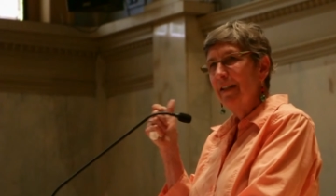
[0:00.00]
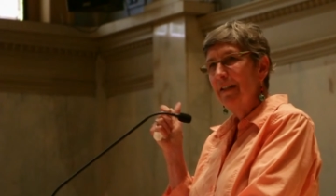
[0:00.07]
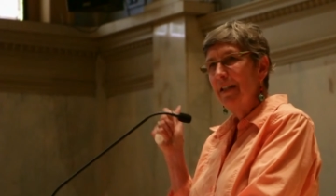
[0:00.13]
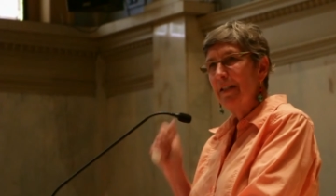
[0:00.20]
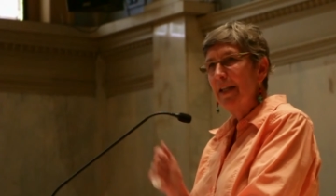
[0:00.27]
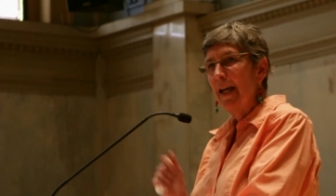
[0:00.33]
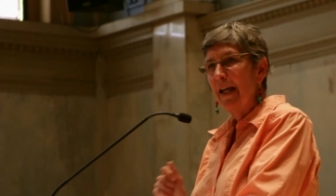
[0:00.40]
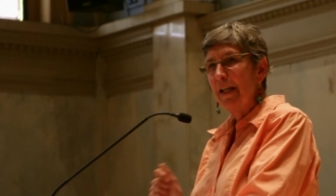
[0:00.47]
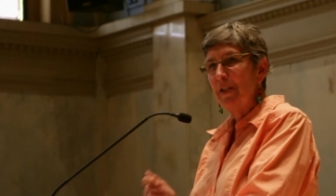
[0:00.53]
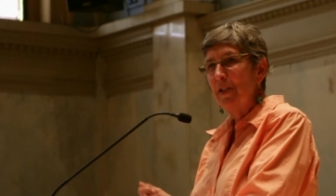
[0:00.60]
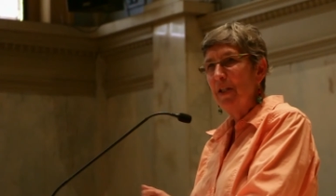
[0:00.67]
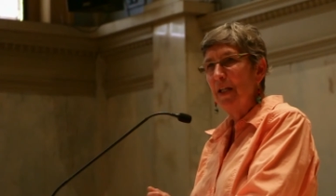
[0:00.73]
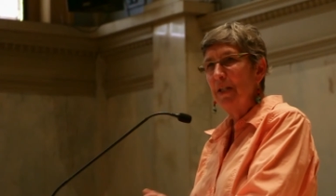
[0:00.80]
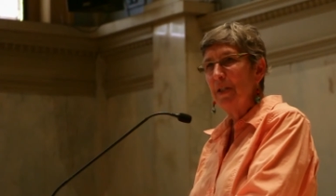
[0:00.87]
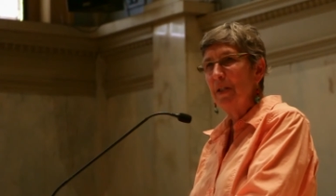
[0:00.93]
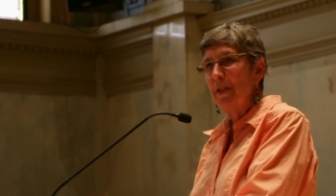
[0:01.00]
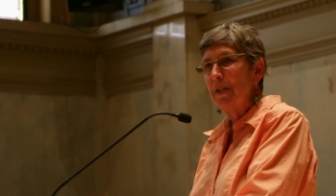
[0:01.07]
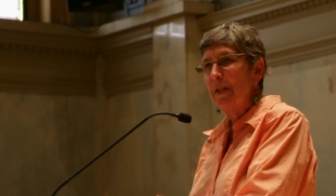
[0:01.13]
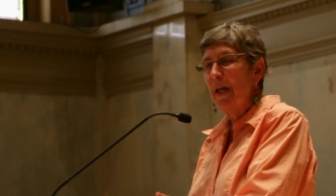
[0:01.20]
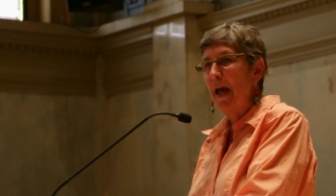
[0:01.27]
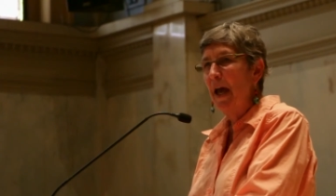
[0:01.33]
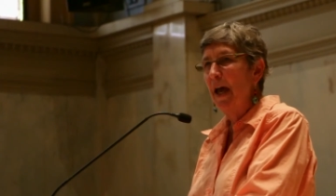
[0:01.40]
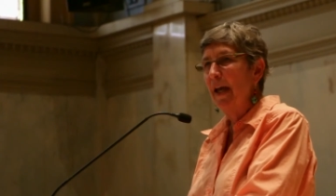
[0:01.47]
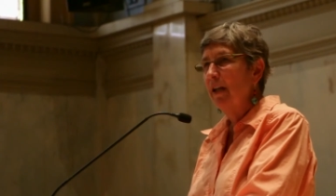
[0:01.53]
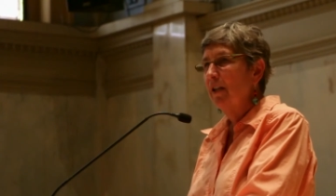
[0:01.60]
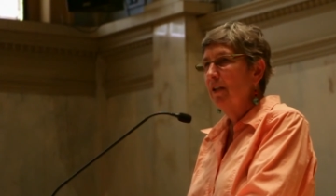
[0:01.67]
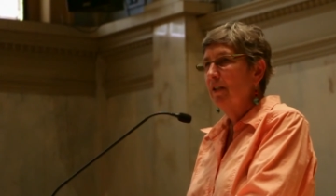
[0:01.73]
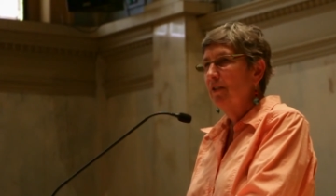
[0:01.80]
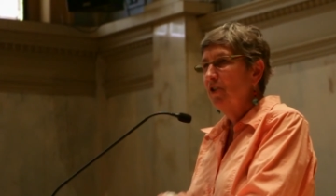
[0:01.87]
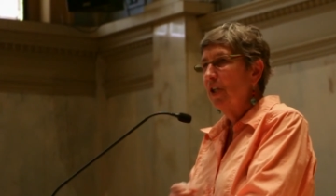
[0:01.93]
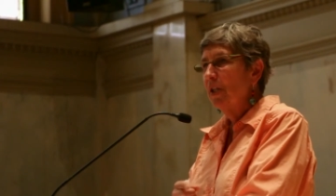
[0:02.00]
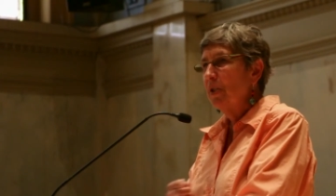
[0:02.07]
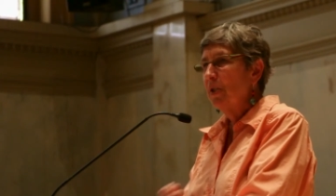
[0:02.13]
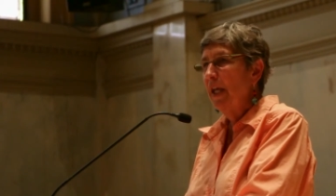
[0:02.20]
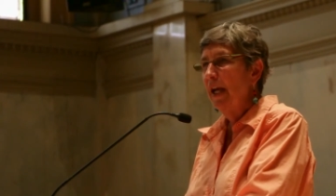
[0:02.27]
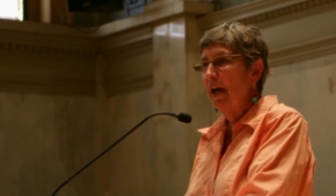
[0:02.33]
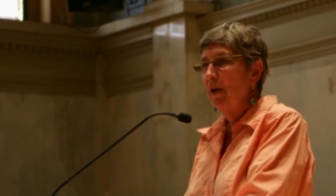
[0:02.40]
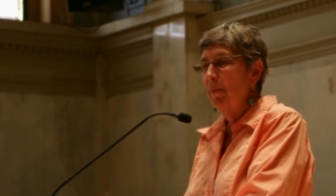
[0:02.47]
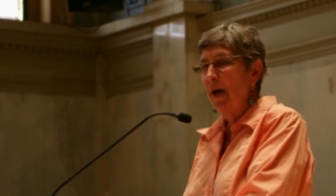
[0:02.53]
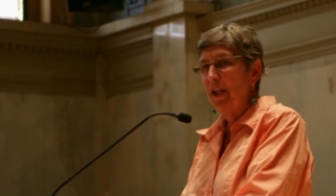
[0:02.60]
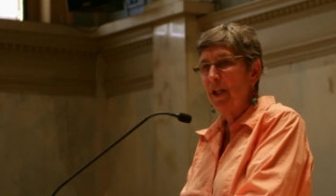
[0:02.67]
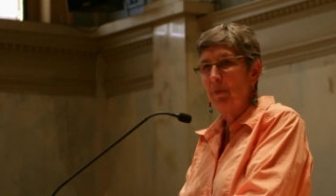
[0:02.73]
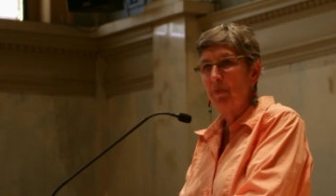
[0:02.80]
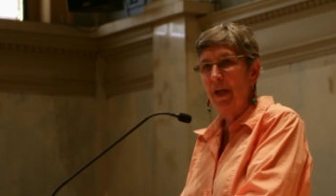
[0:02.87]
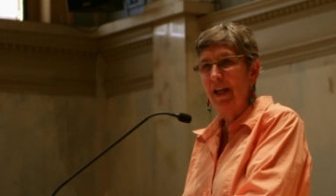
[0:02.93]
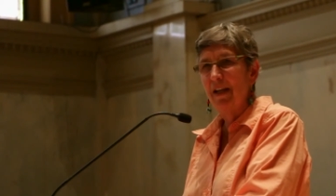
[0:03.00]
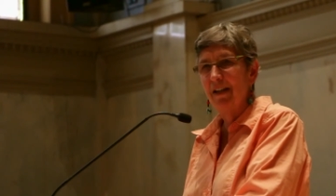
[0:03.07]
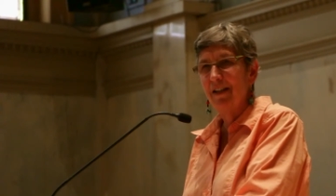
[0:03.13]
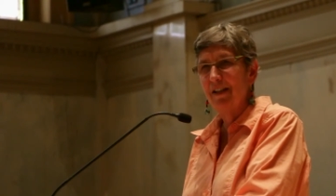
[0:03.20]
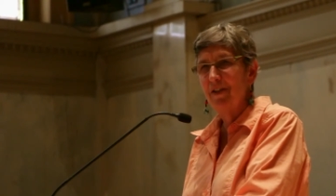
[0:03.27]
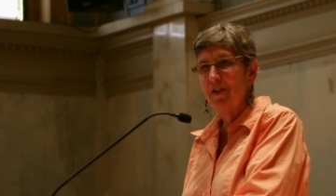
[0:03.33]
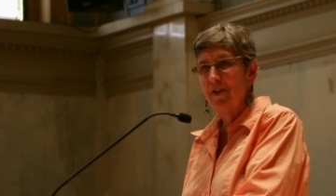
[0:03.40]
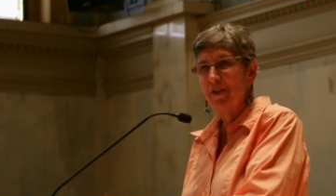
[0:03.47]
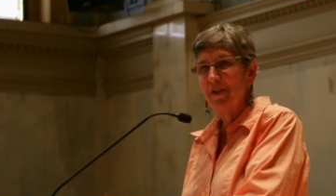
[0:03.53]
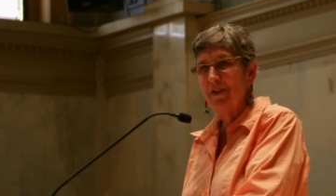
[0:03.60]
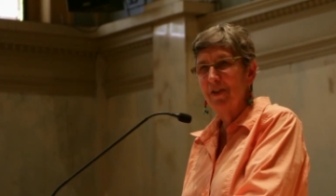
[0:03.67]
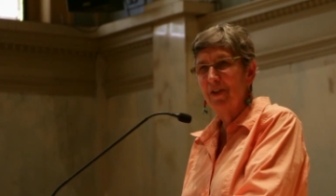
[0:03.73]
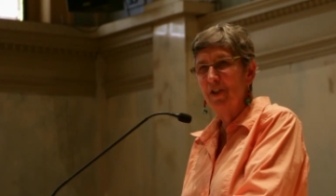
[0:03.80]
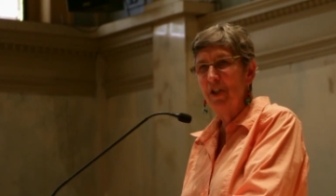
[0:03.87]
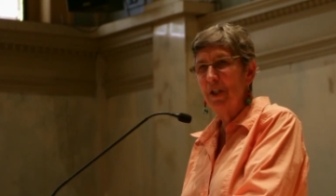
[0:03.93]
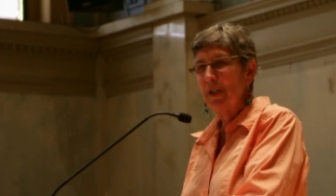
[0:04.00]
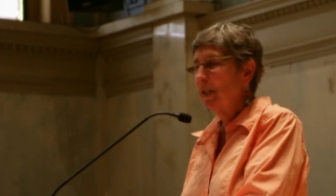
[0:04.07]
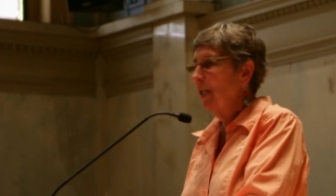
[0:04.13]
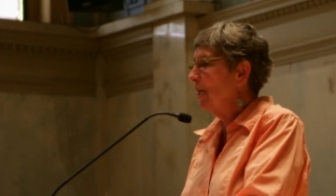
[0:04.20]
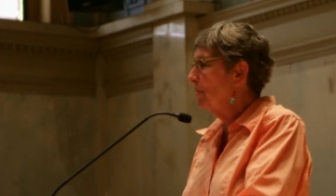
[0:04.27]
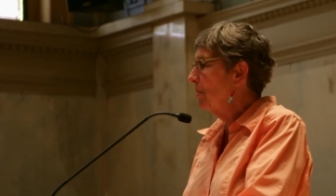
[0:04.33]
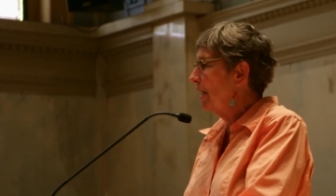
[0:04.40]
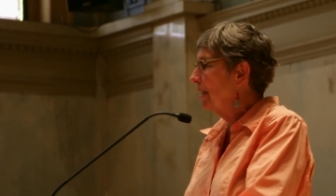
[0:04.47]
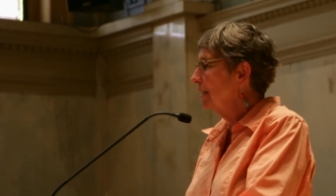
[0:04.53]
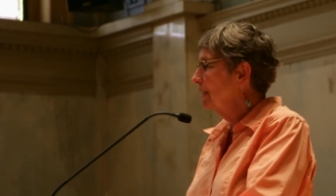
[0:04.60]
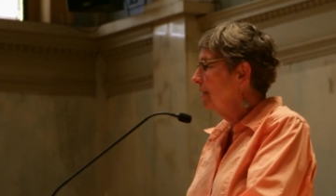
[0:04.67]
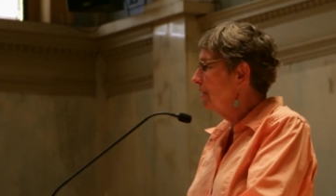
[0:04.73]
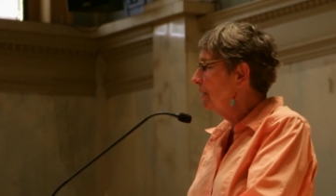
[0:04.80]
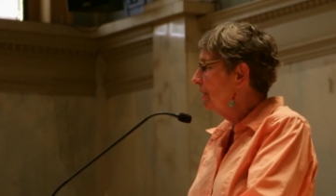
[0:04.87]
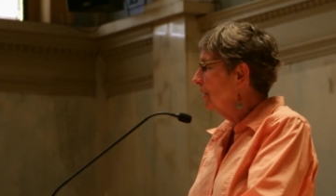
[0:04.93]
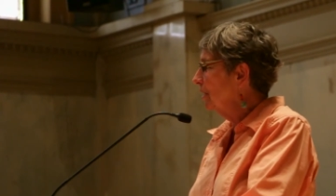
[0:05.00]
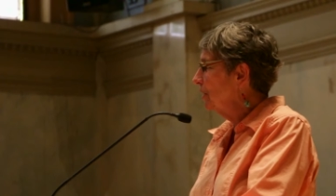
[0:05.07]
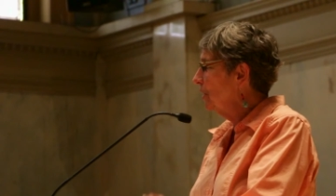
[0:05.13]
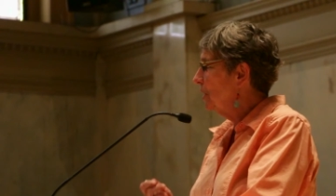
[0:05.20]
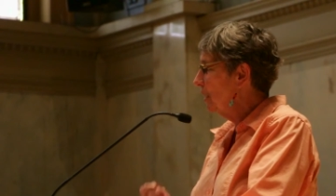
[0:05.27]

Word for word: The text doesn't say, just care about the big hurts or just care about the little hurts.